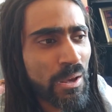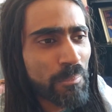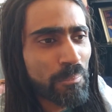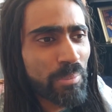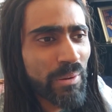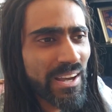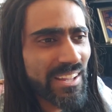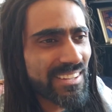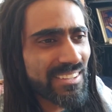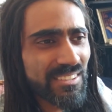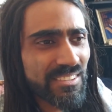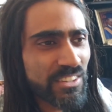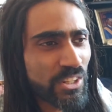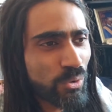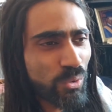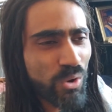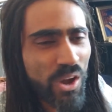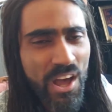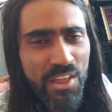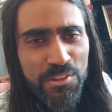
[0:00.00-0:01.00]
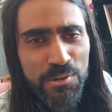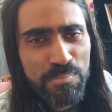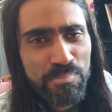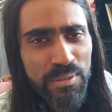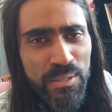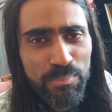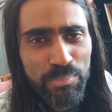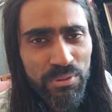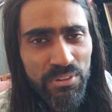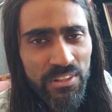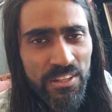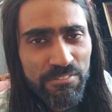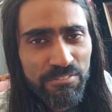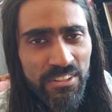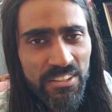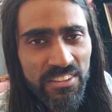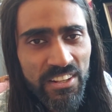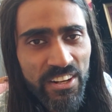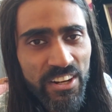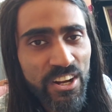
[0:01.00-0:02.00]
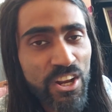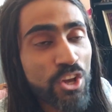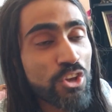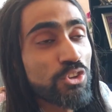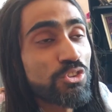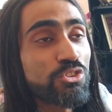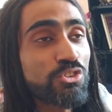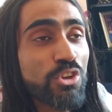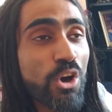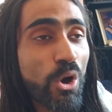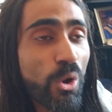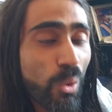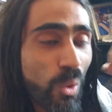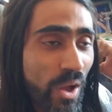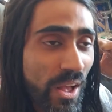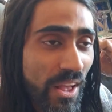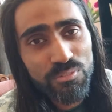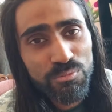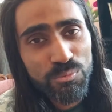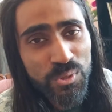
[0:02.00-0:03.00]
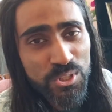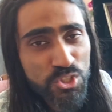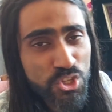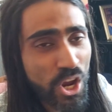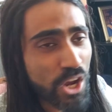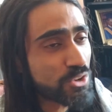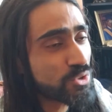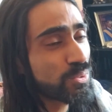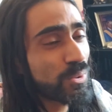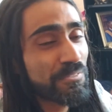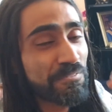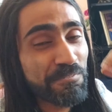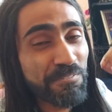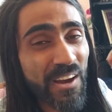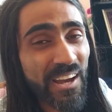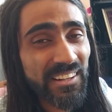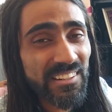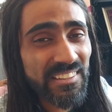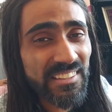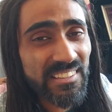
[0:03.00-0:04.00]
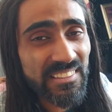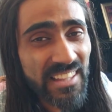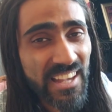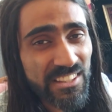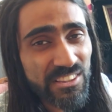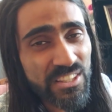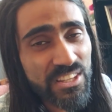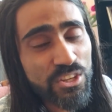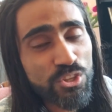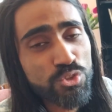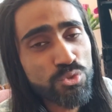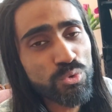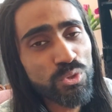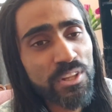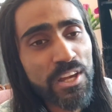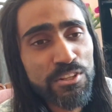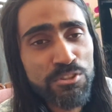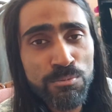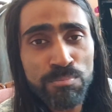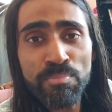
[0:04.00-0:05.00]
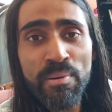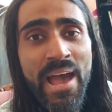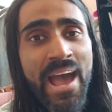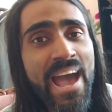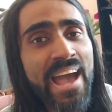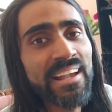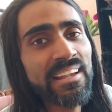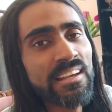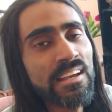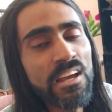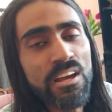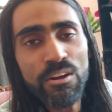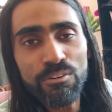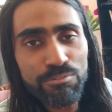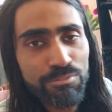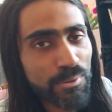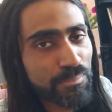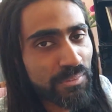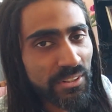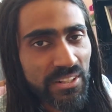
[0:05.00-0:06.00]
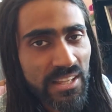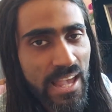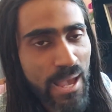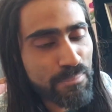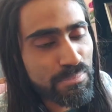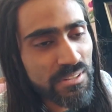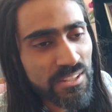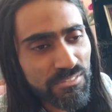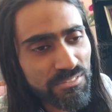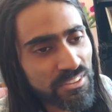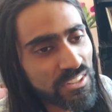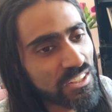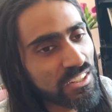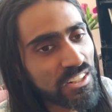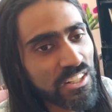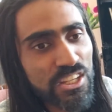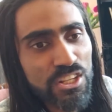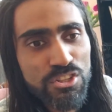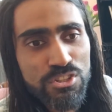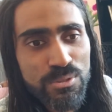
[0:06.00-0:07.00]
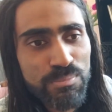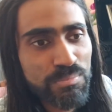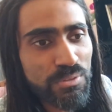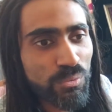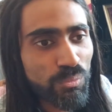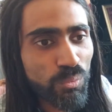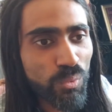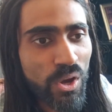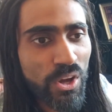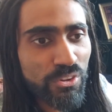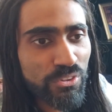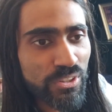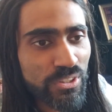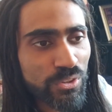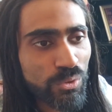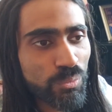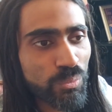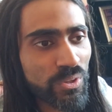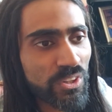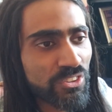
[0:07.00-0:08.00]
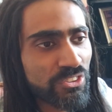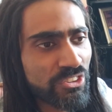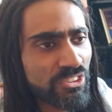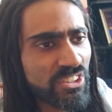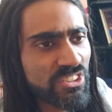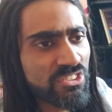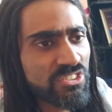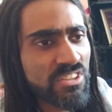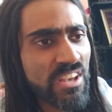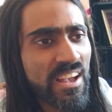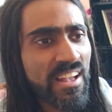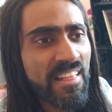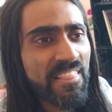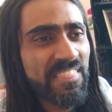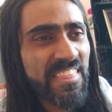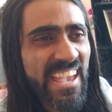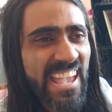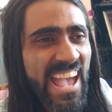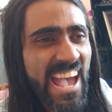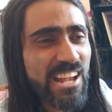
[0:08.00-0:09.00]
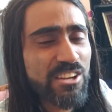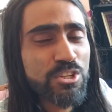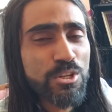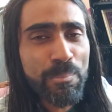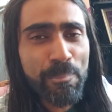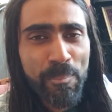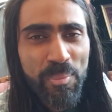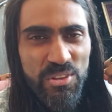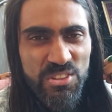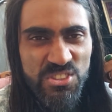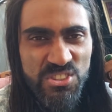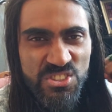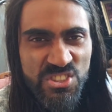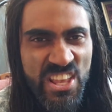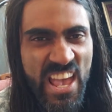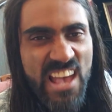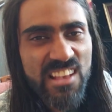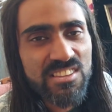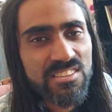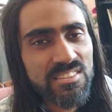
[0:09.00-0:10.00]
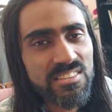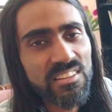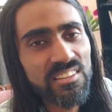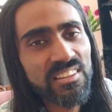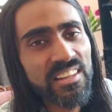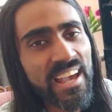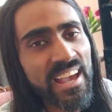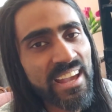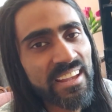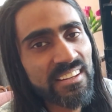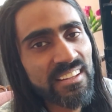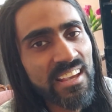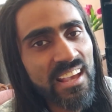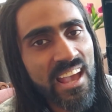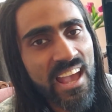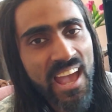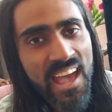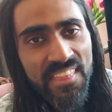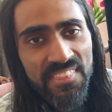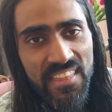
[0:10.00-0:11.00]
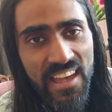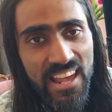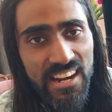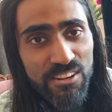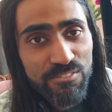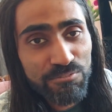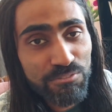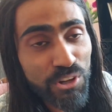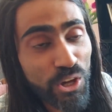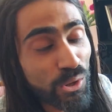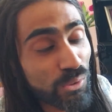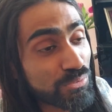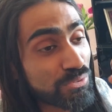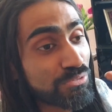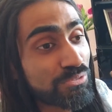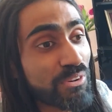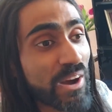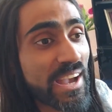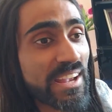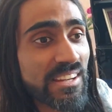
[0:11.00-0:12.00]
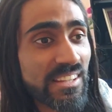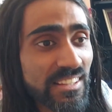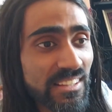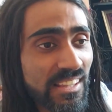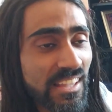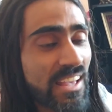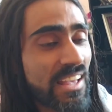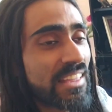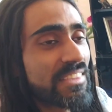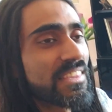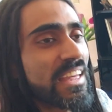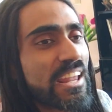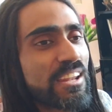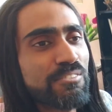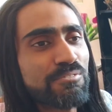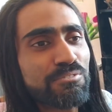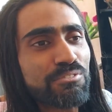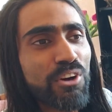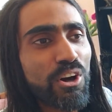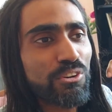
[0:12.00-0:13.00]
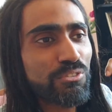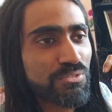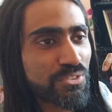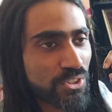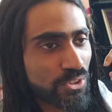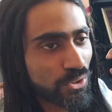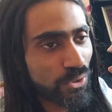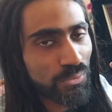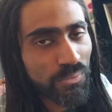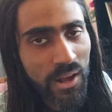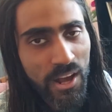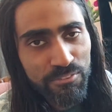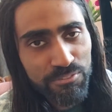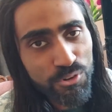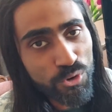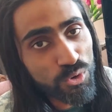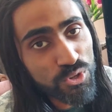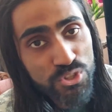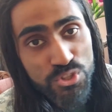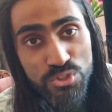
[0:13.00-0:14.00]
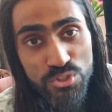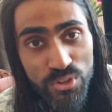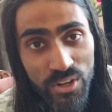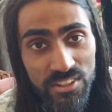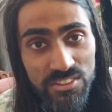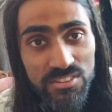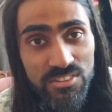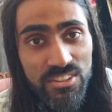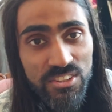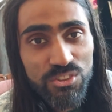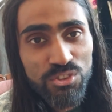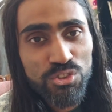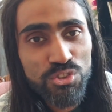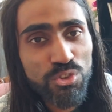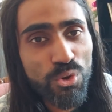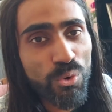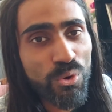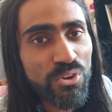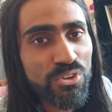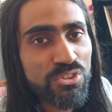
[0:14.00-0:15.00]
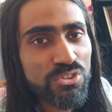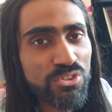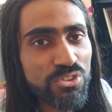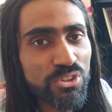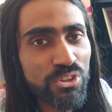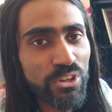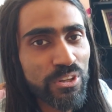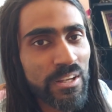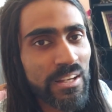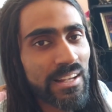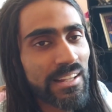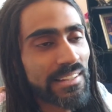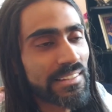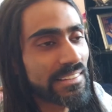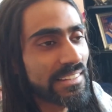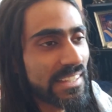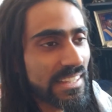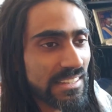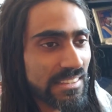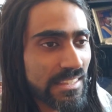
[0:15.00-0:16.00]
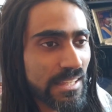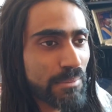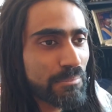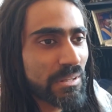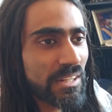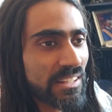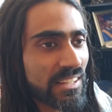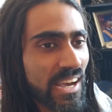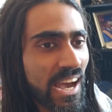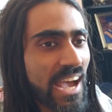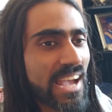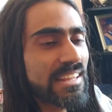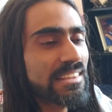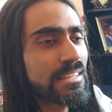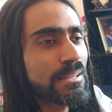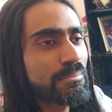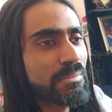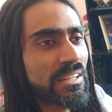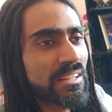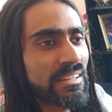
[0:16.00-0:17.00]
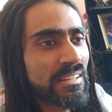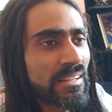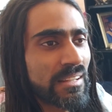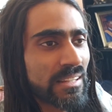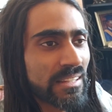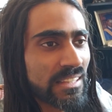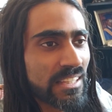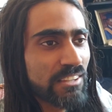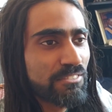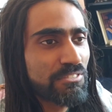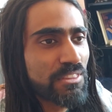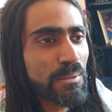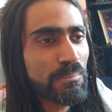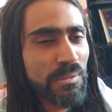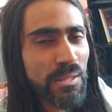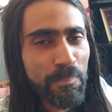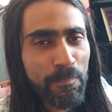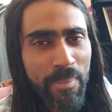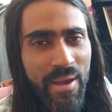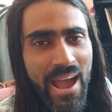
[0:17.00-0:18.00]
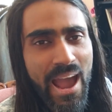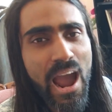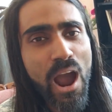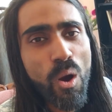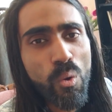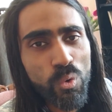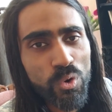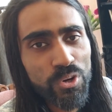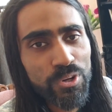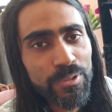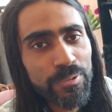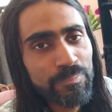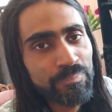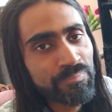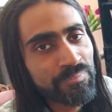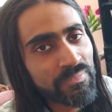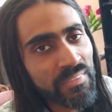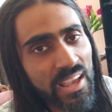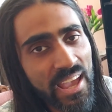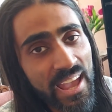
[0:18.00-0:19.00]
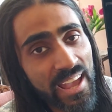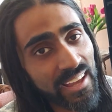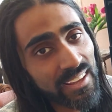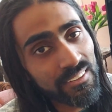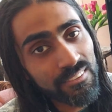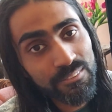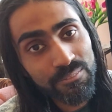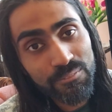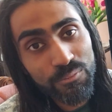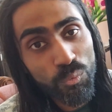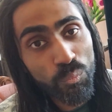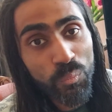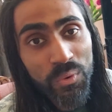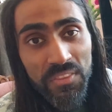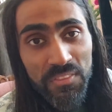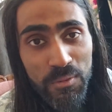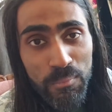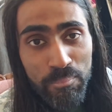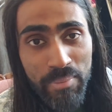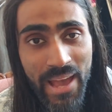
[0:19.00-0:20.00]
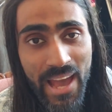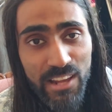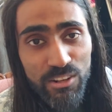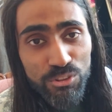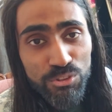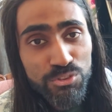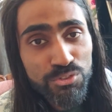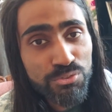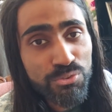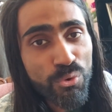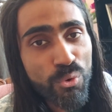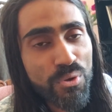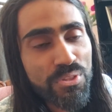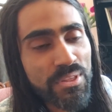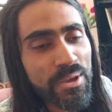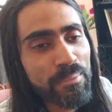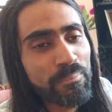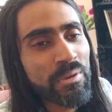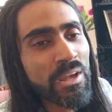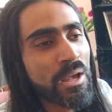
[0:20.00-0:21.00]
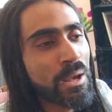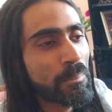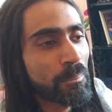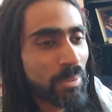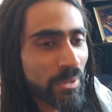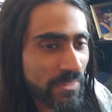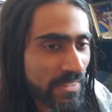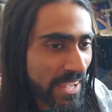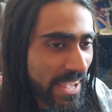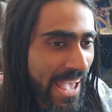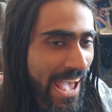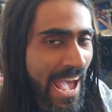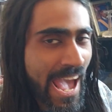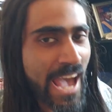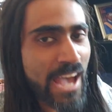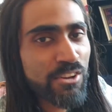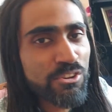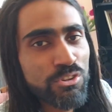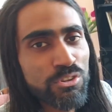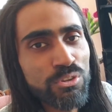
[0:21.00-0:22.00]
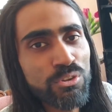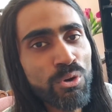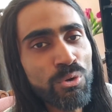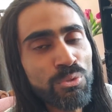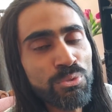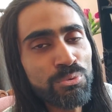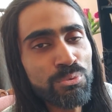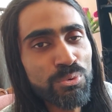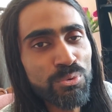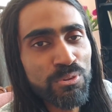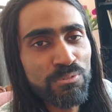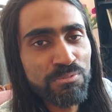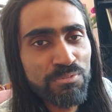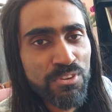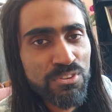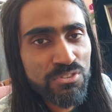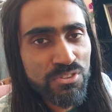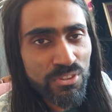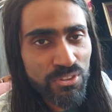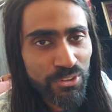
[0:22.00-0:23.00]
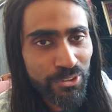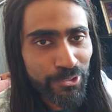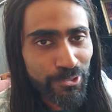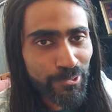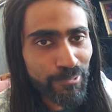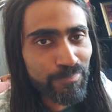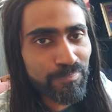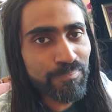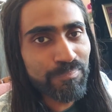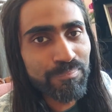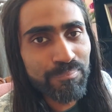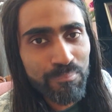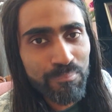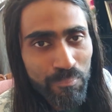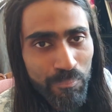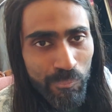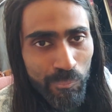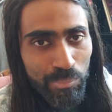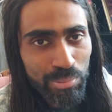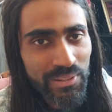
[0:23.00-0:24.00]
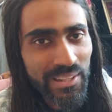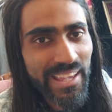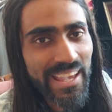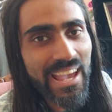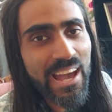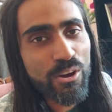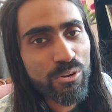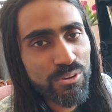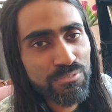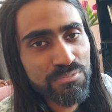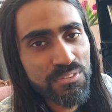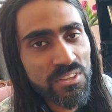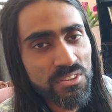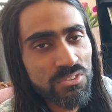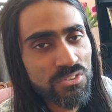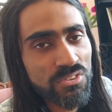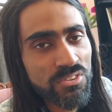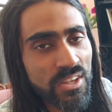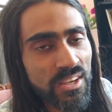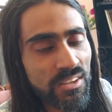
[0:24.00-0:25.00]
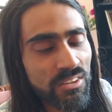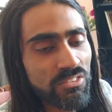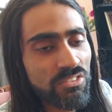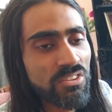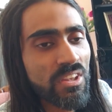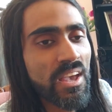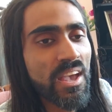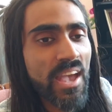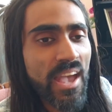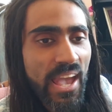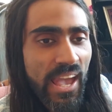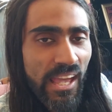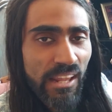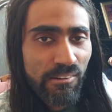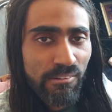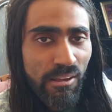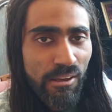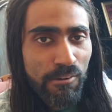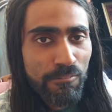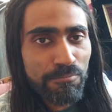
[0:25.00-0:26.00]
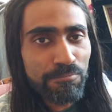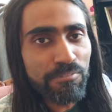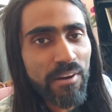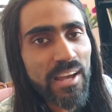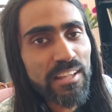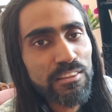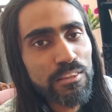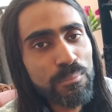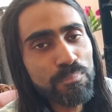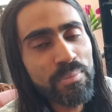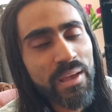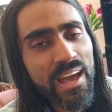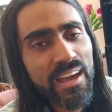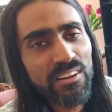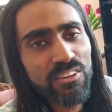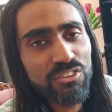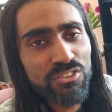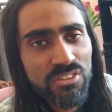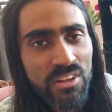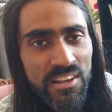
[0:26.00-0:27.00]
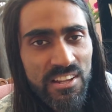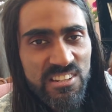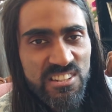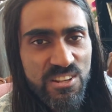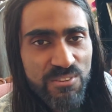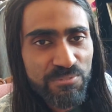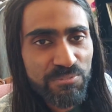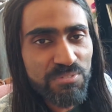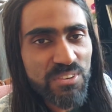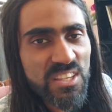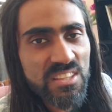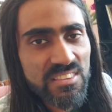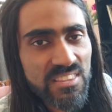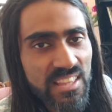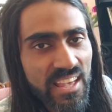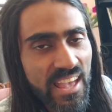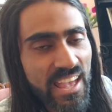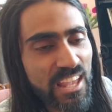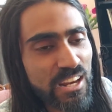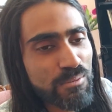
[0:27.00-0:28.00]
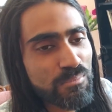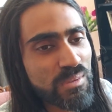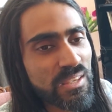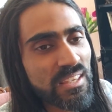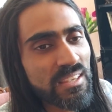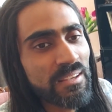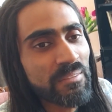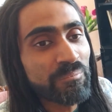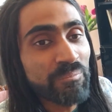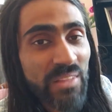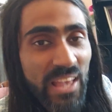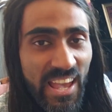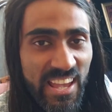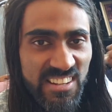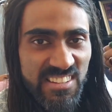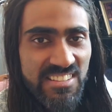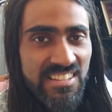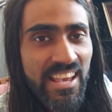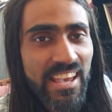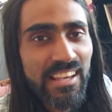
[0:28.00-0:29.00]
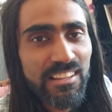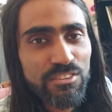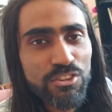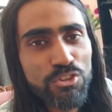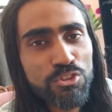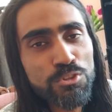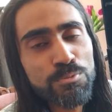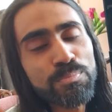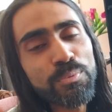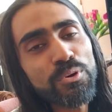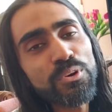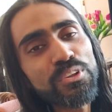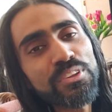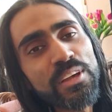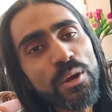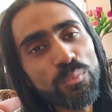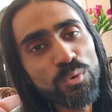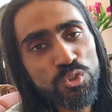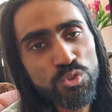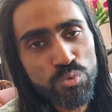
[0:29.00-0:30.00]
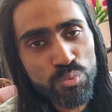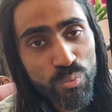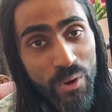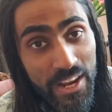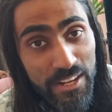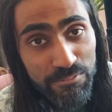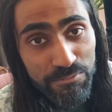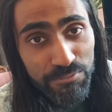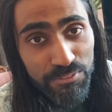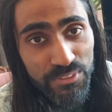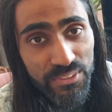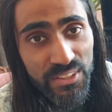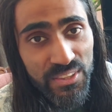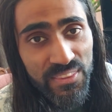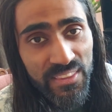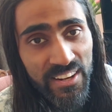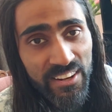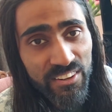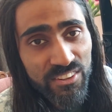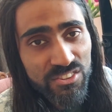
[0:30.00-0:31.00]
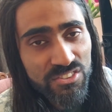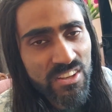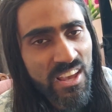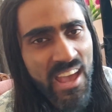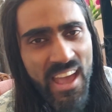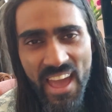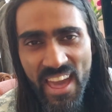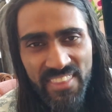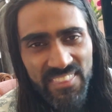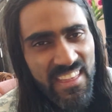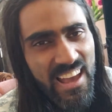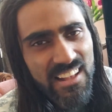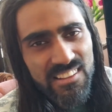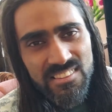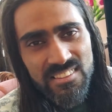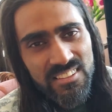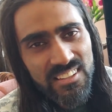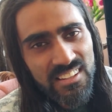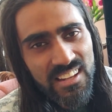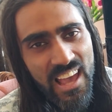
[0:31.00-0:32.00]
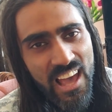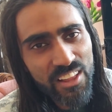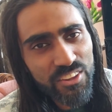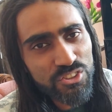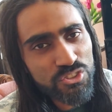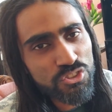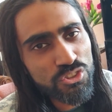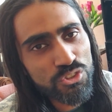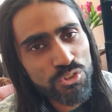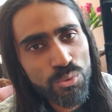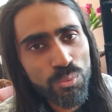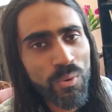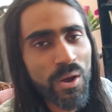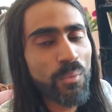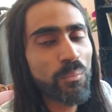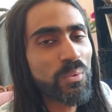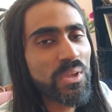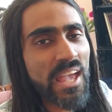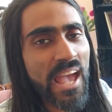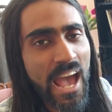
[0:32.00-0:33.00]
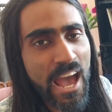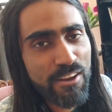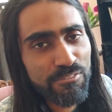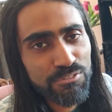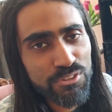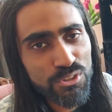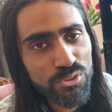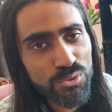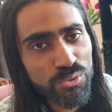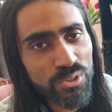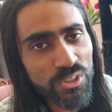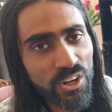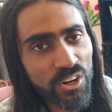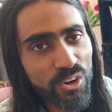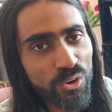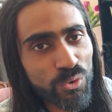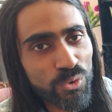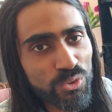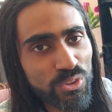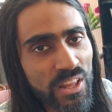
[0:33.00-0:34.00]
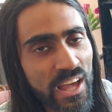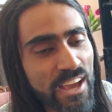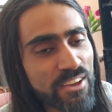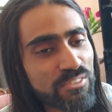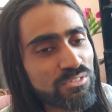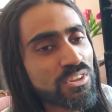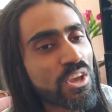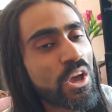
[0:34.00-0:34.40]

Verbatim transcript: But there were other people living there. So when Joshua finally led the Israelites back from their captivity in Egypt and wandering the wilderness, they had to possess the land. And that involved fighting. That involved, you know, of course, trusting Source to lead them and guide them and give them the power and win the battles for them. But they had to go through the physical play out of these things and fight the battles, defeat the enemy, and take the spoil that was rightfully theirs. And that's an analogy to what we have to do in our own lives.